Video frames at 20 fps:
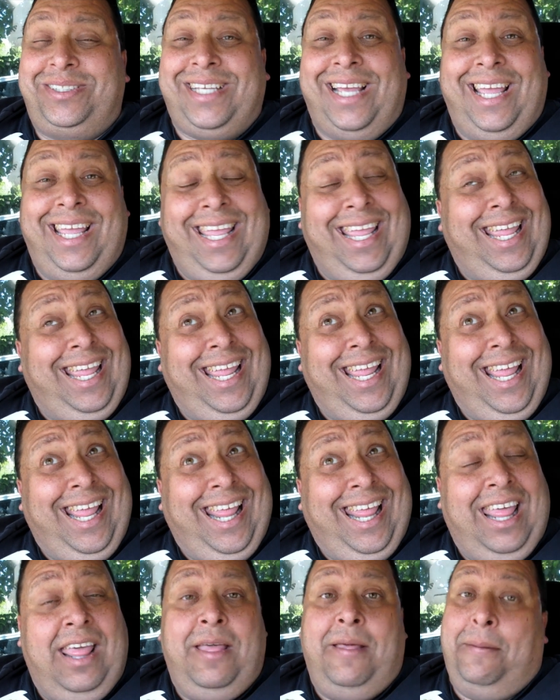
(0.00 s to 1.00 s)

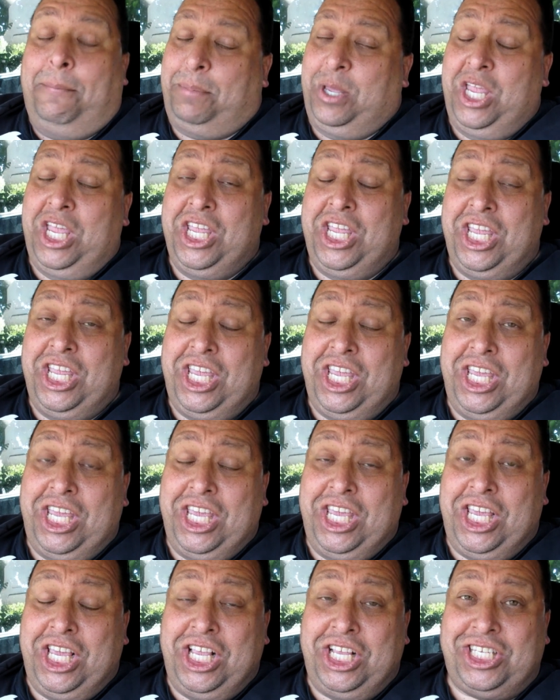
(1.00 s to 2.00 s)
saying
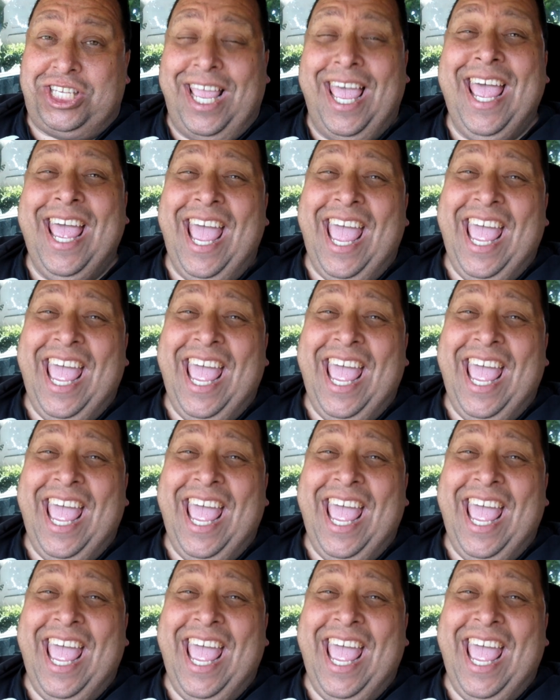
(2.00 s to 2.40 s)
peace.